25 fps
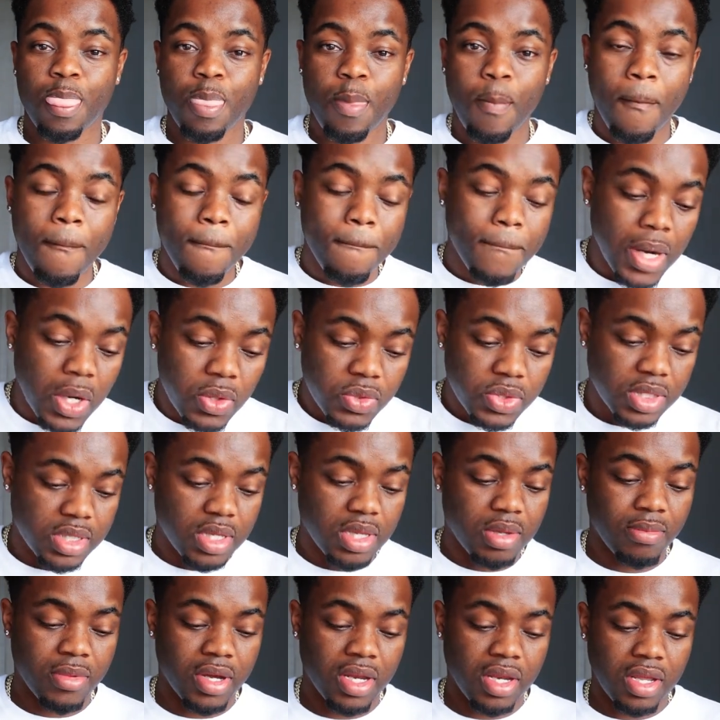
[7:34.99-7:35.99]
Most of
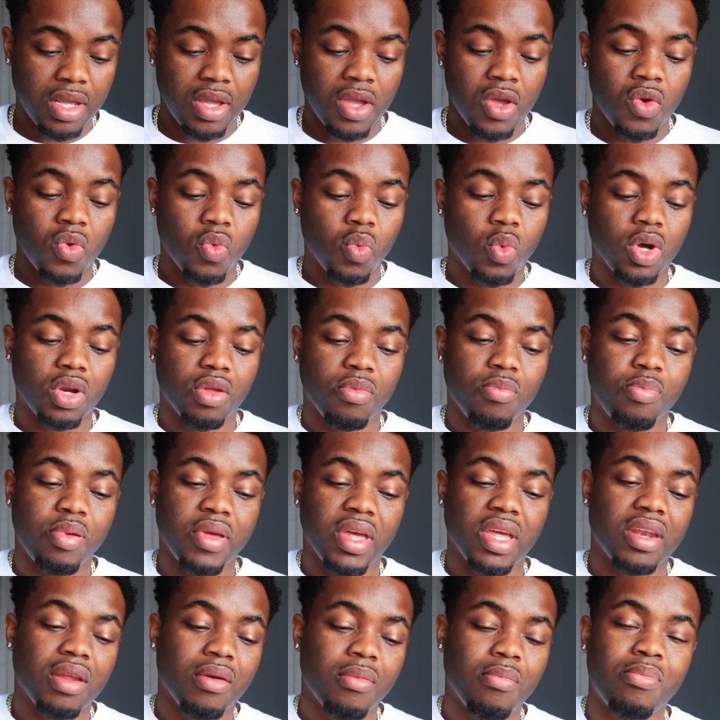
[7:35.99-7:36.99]
the money would have
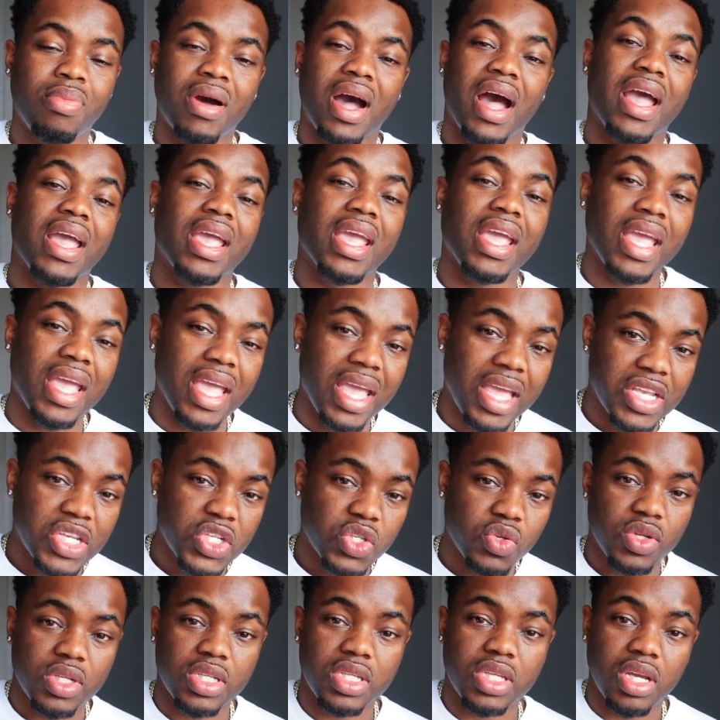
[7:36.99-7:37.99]
been by
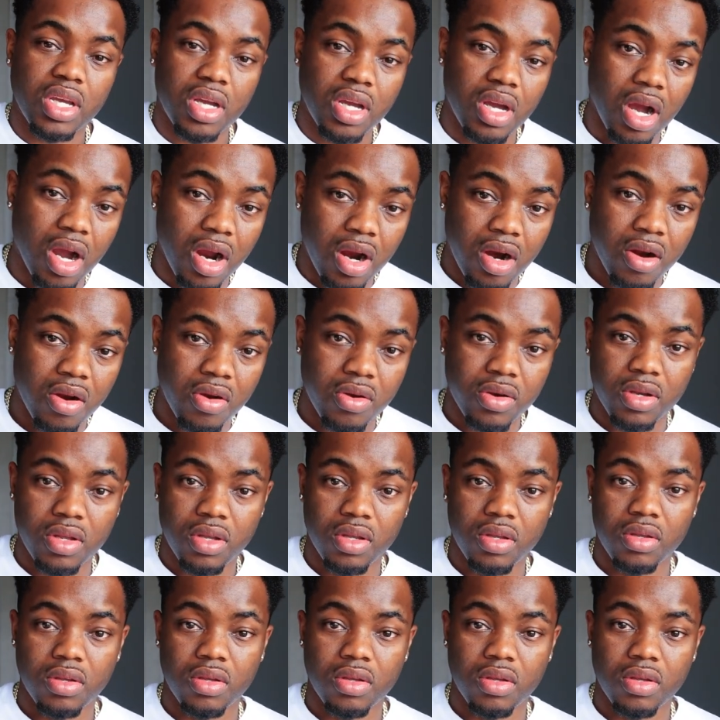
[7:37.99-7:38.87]
interest earned